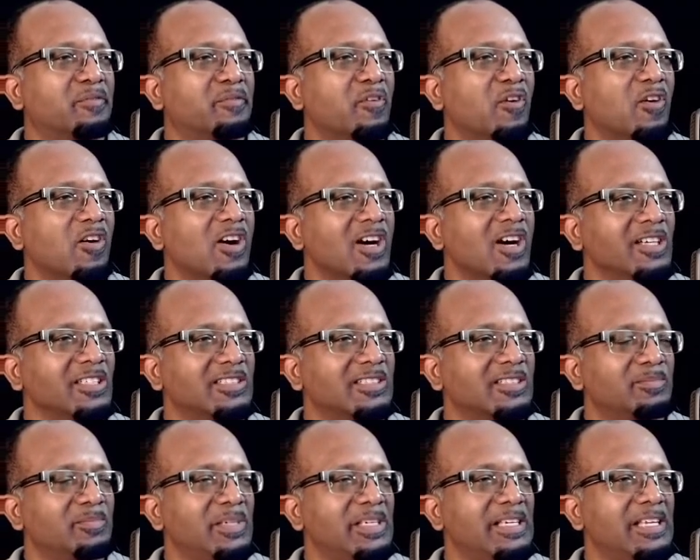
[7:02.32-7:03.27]
for
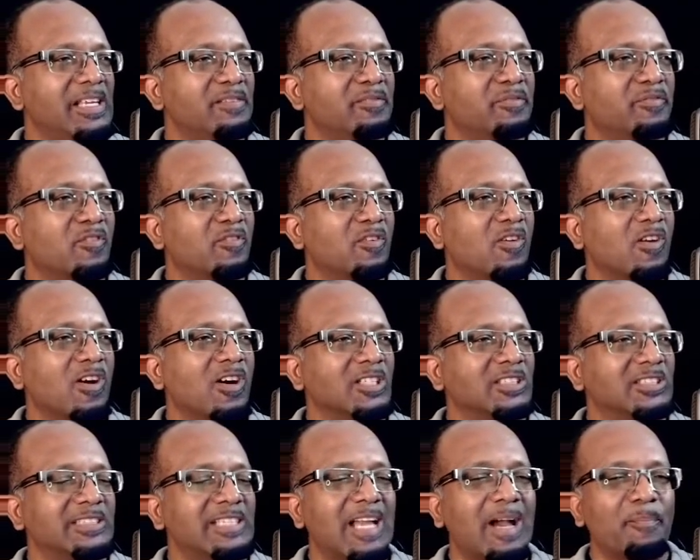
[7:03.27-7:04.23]
us, meaning for
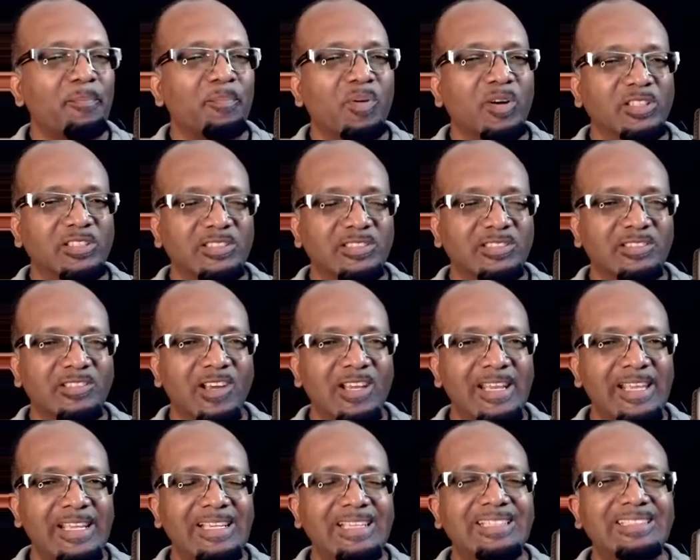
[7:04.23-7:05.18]
us, the
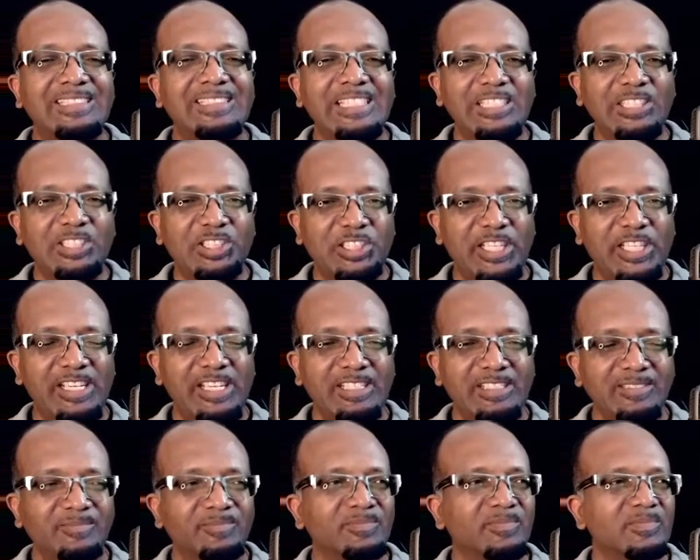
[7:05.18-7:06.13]
apostolic
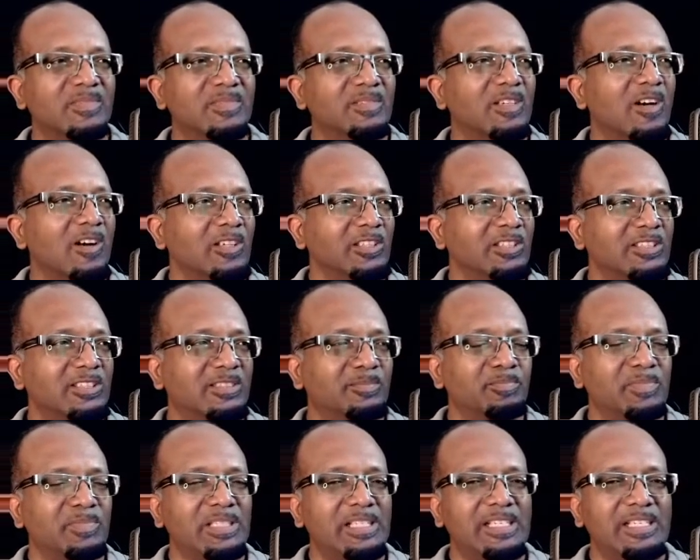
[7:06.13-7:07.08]
teaching,
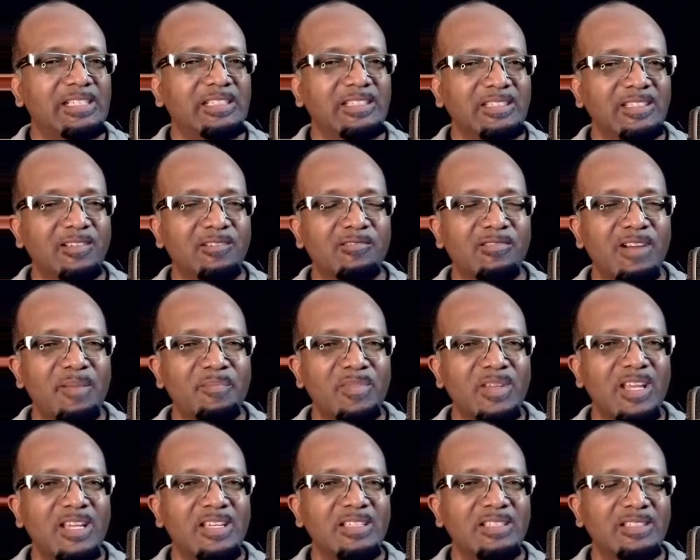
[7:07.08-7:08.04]
us being the
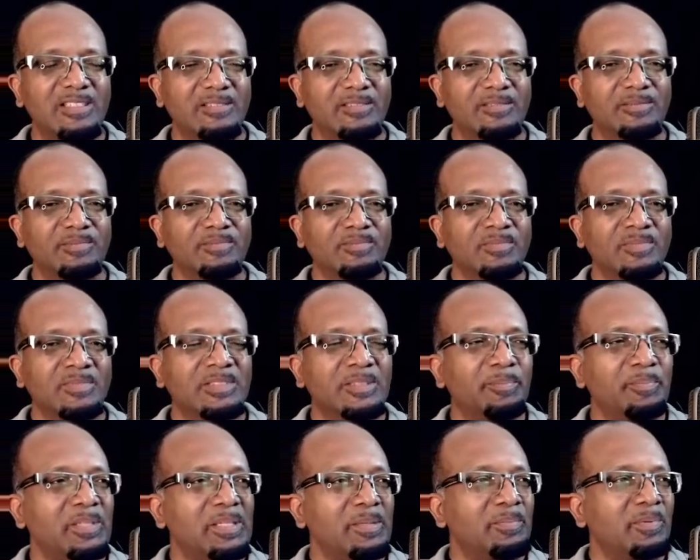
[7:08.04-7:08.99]
remnant,
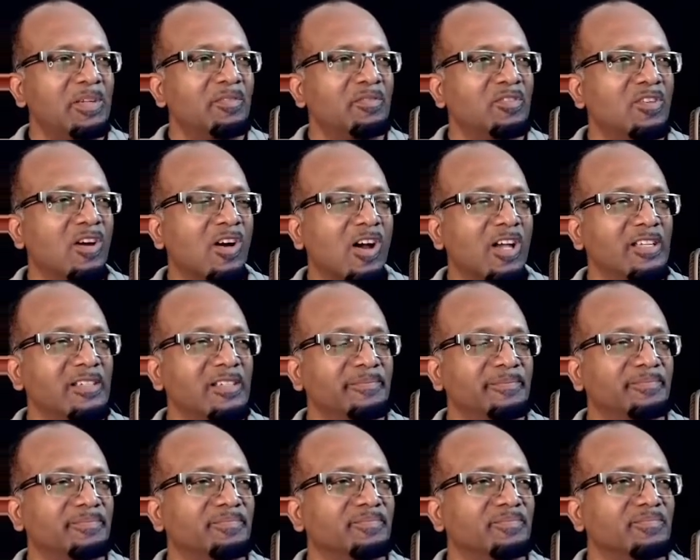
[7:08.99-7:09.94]
the people of
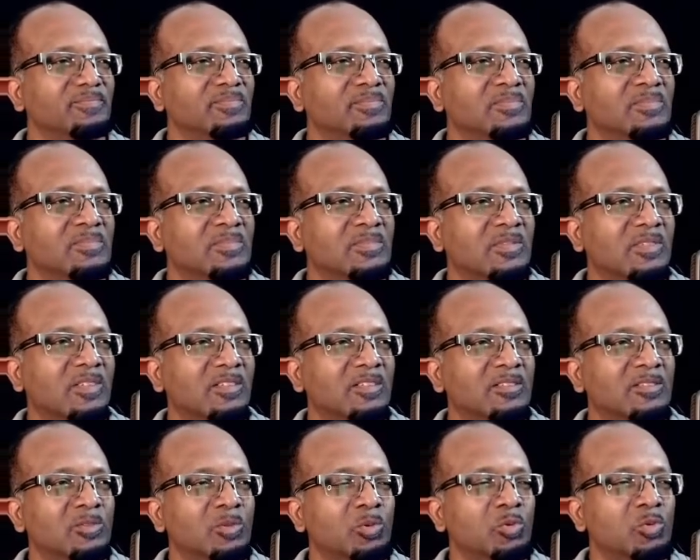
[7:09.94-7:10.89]
God
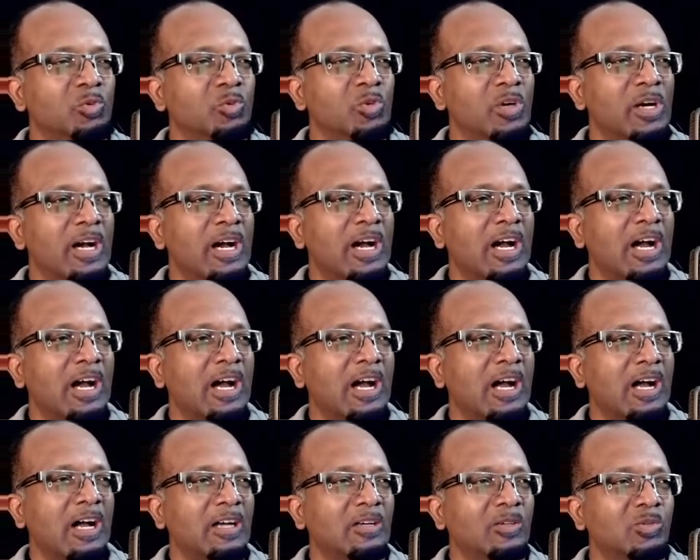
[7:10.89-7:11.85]
who
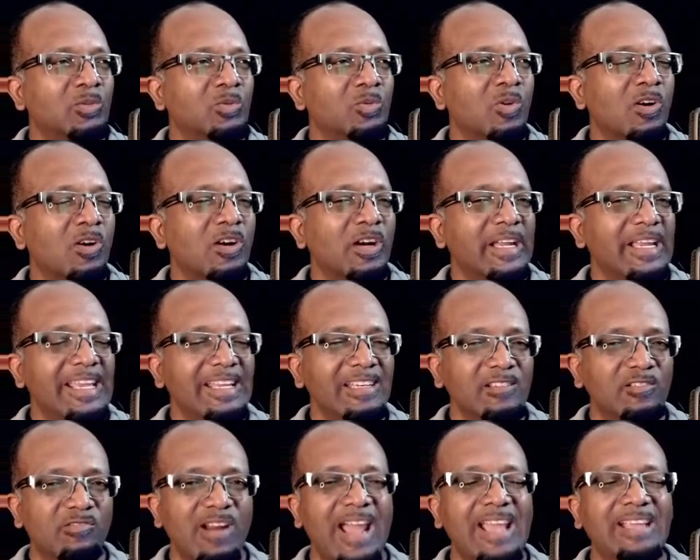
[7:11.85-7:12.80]
are who were
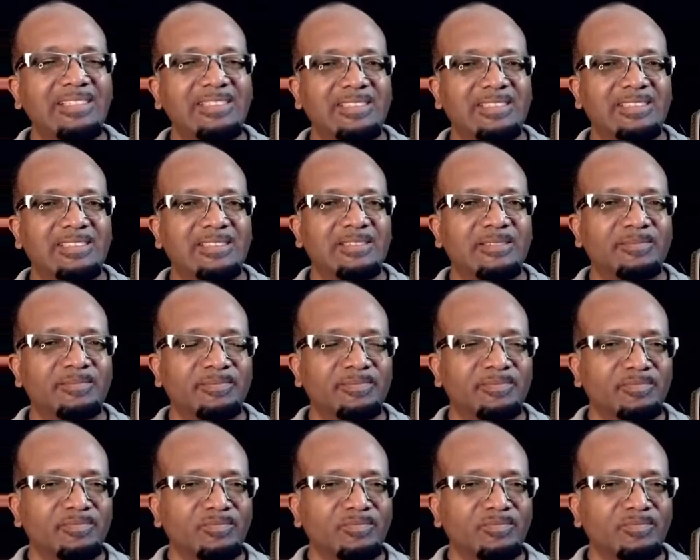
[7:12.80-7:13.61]
in Christ.